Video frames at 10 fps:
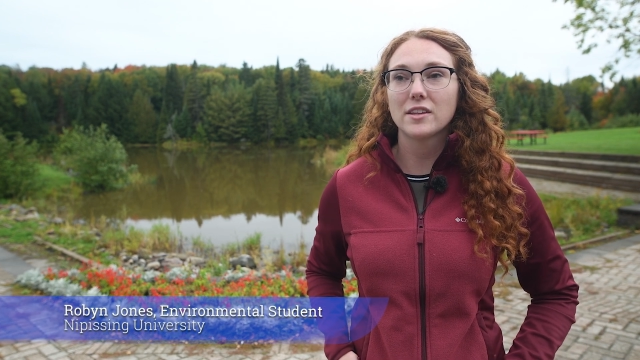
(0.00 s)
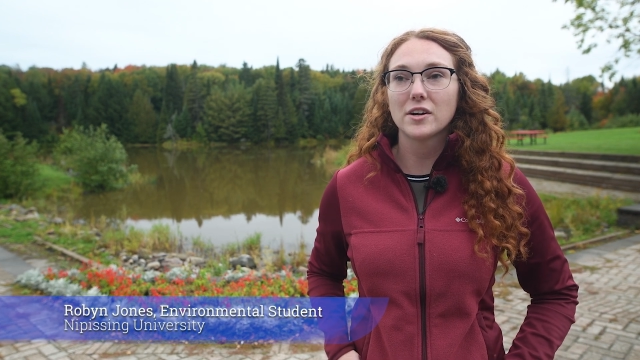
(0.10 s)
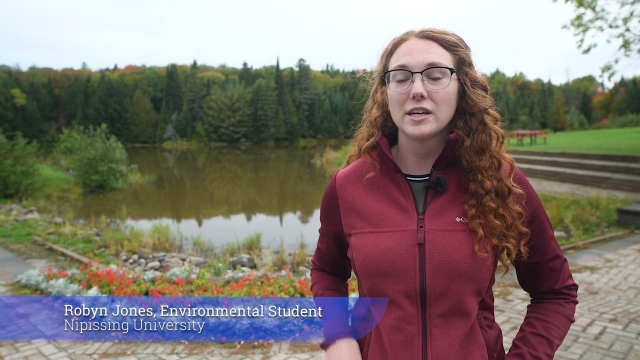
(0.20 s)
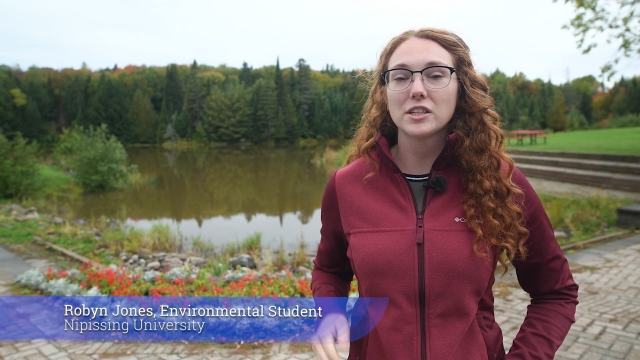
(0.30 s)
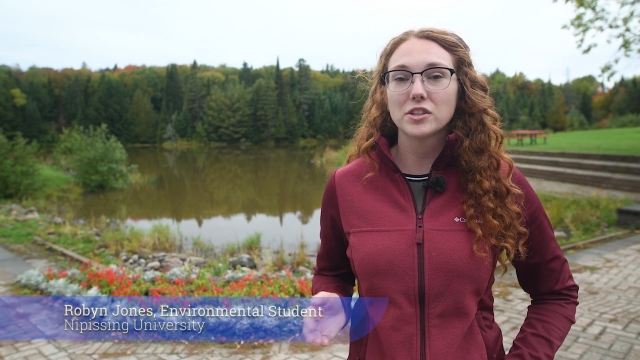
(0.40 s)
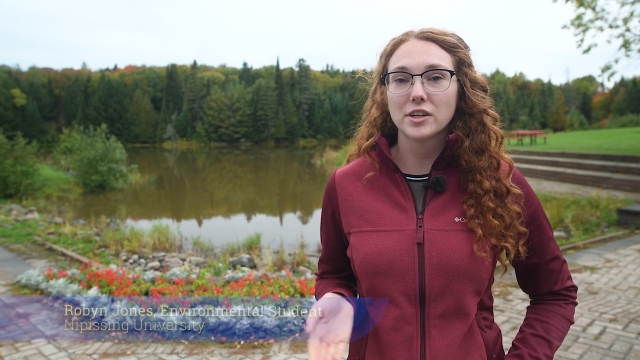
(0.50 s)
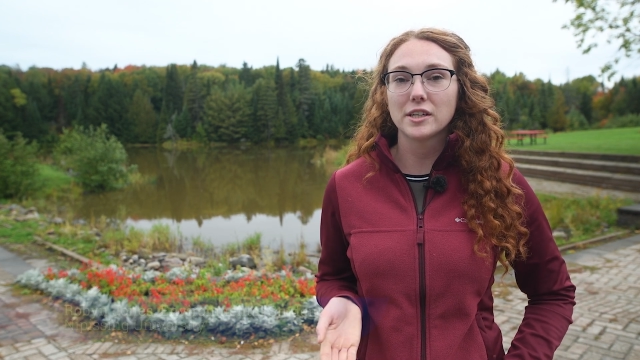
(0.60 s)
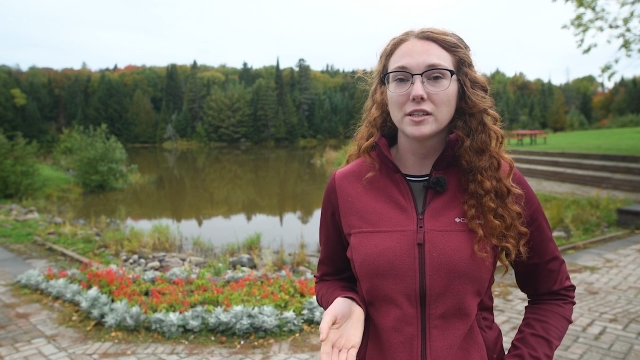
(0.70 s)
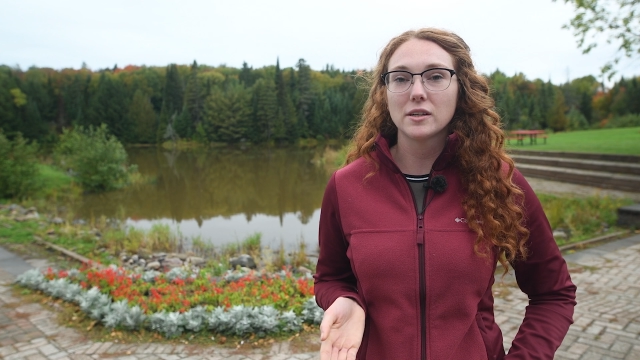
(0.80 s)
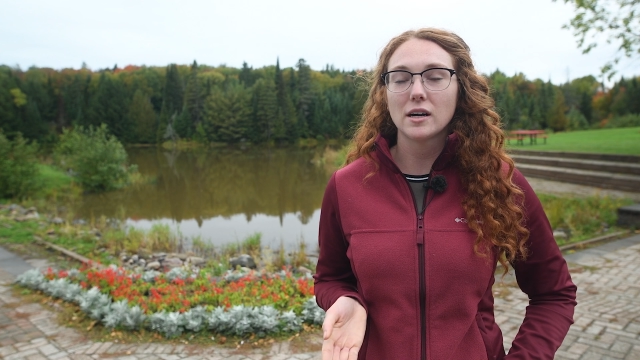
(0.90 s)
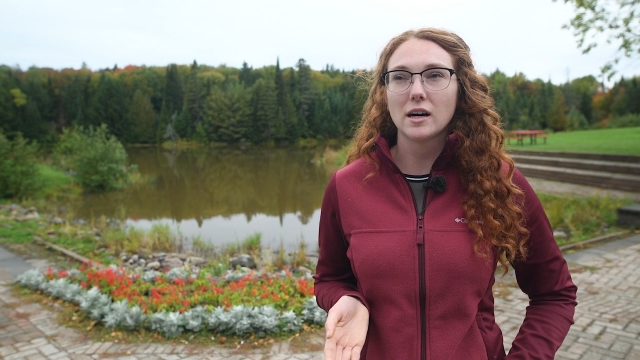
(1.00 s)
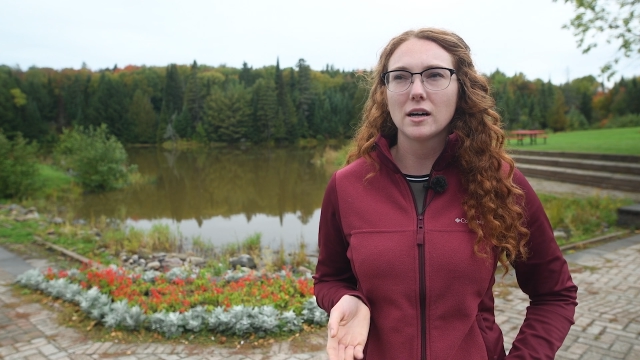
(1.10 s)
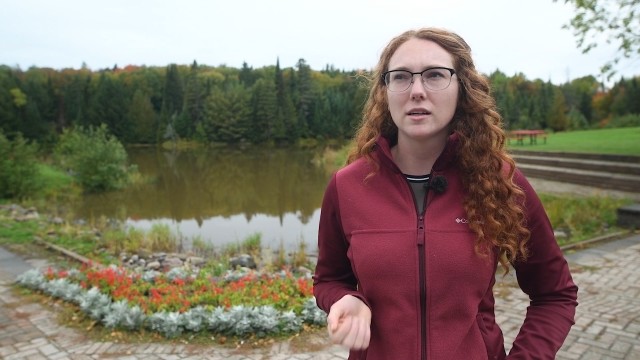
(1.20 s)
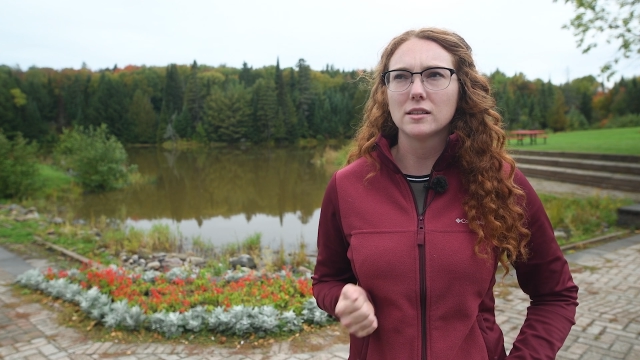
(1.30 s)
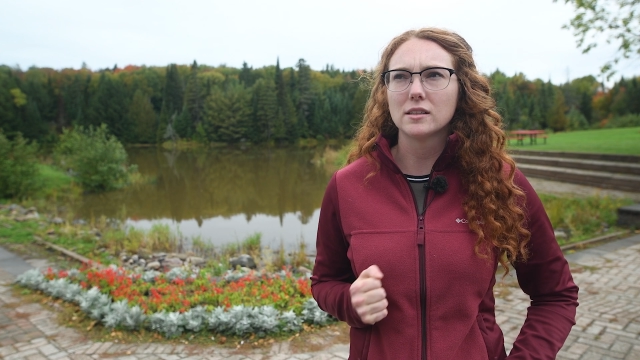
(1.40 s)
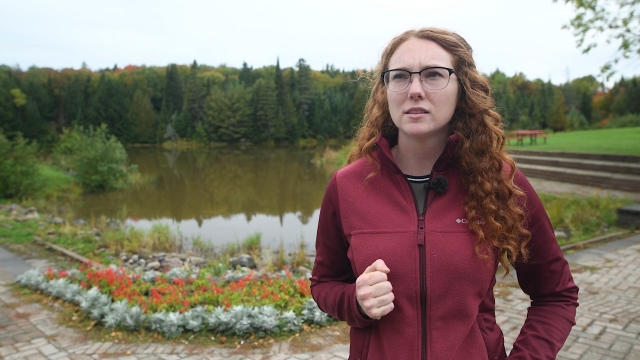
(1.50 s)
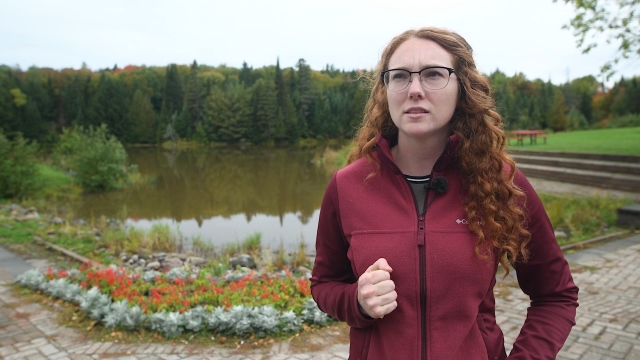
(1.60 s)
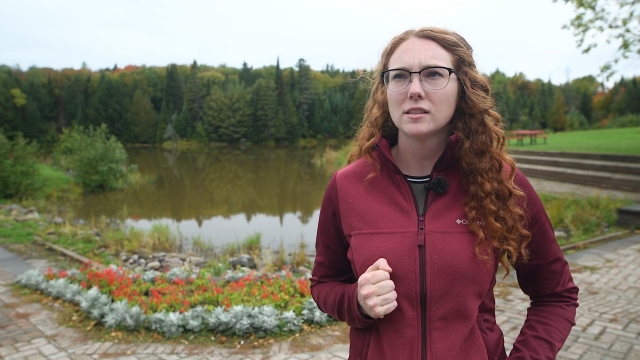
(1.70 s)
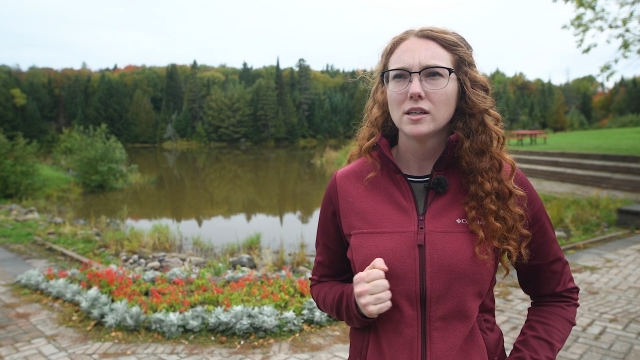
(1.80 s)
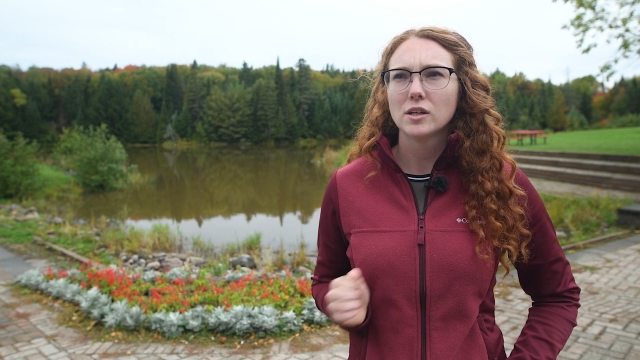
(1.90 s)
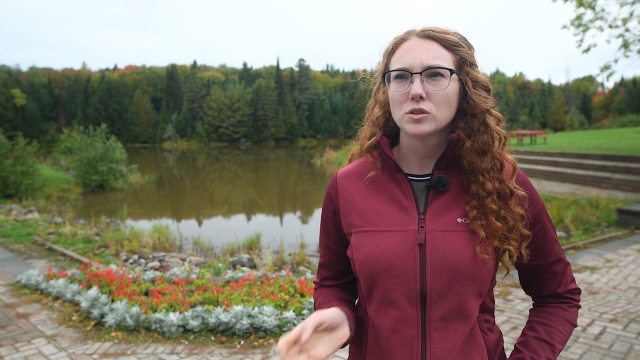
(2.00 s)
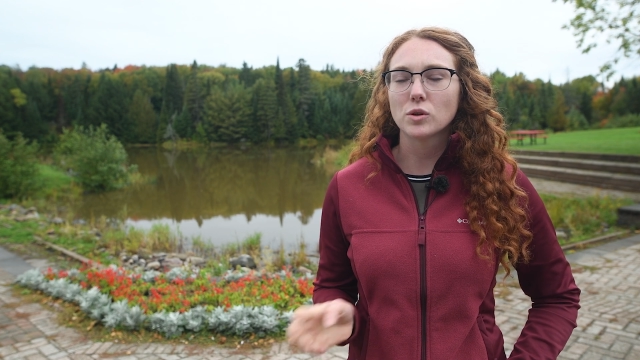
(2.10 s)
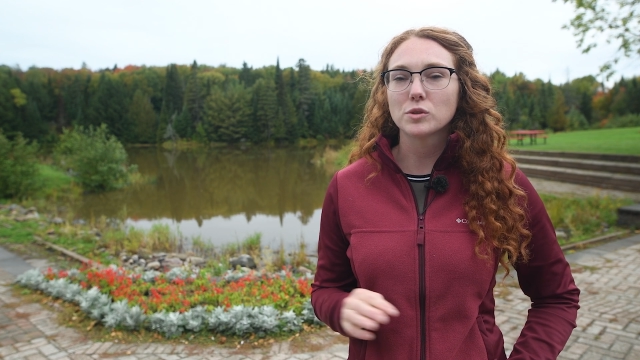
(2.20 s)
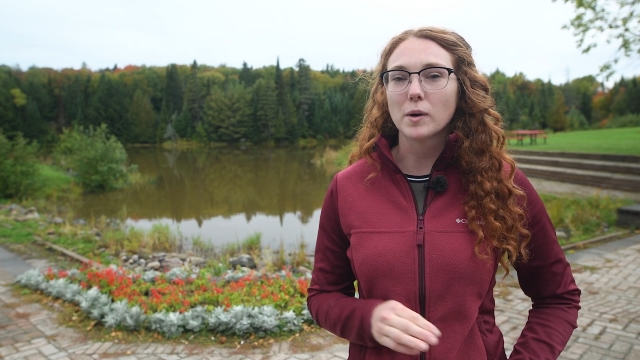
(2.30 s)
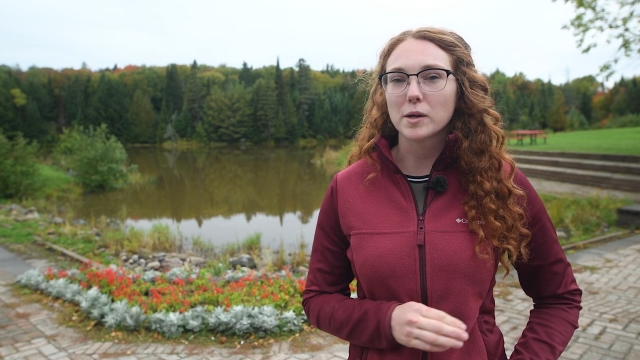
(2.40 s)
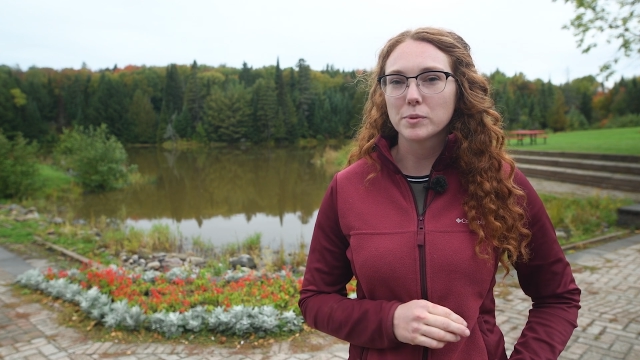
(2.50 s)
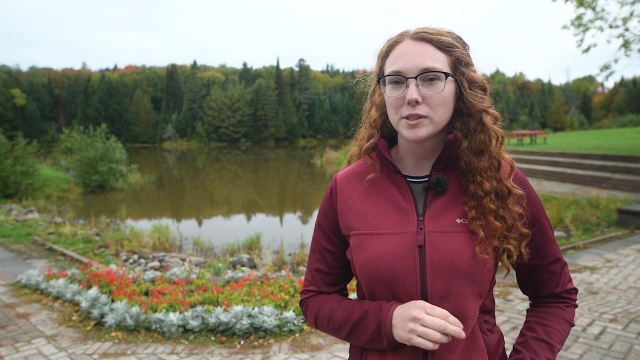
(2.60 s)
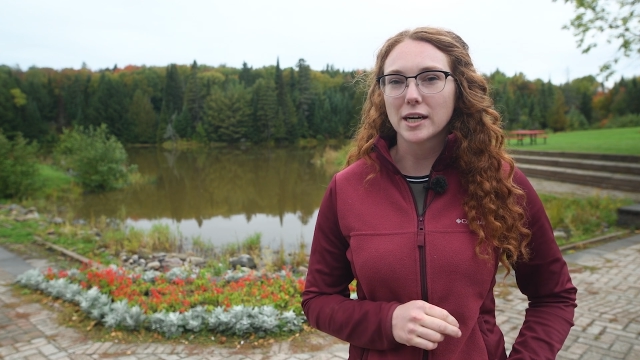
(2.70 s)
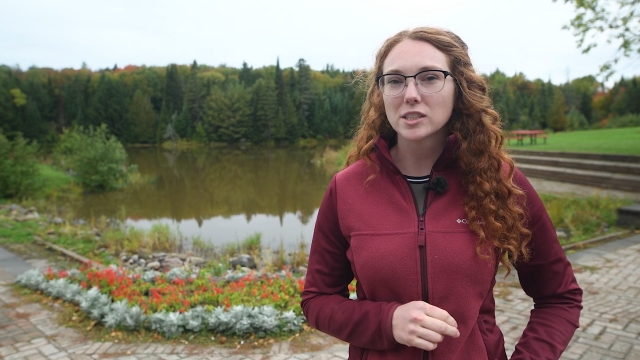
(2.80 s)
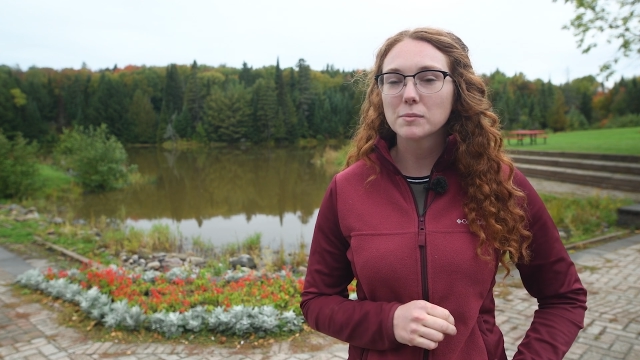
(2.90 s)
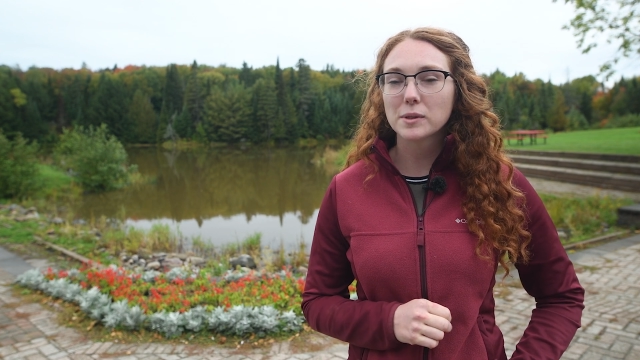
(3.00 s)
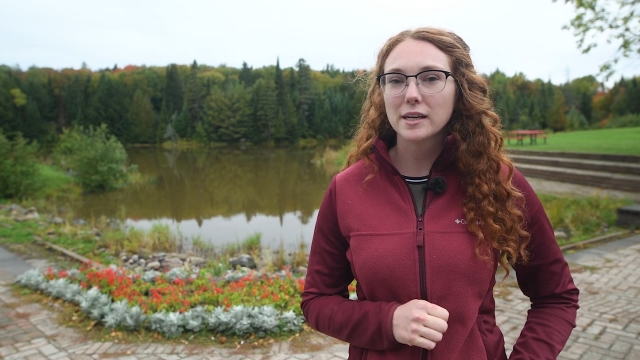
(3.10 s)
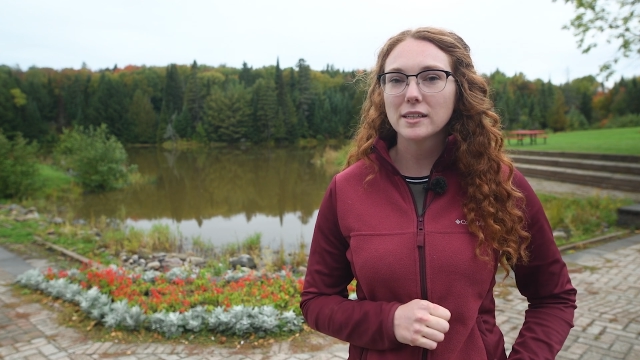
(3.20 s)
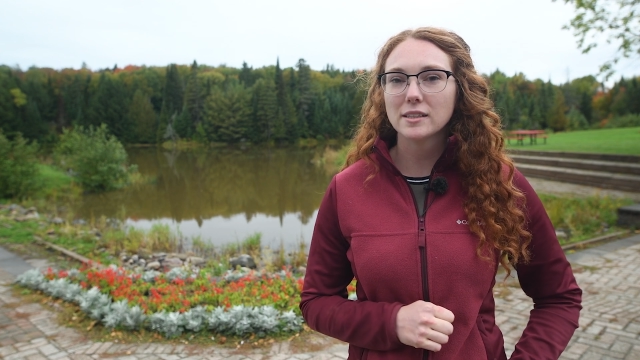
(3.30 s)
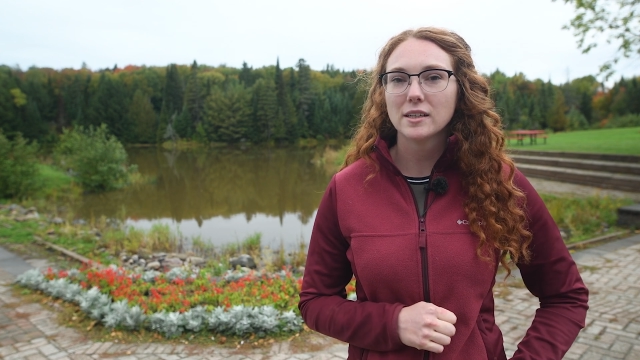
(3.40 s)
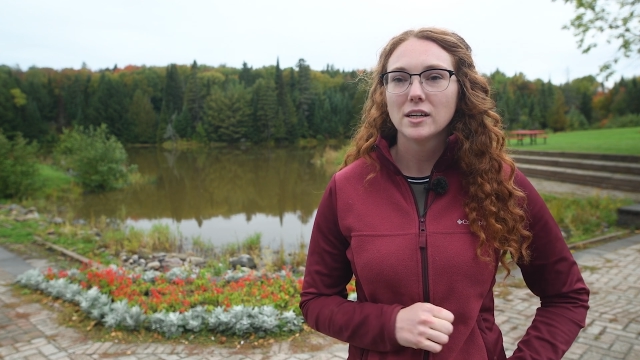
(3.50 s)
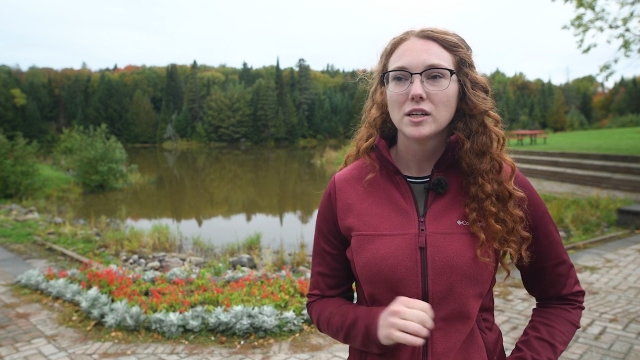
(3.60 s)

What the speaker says: their integrated source water protection plan.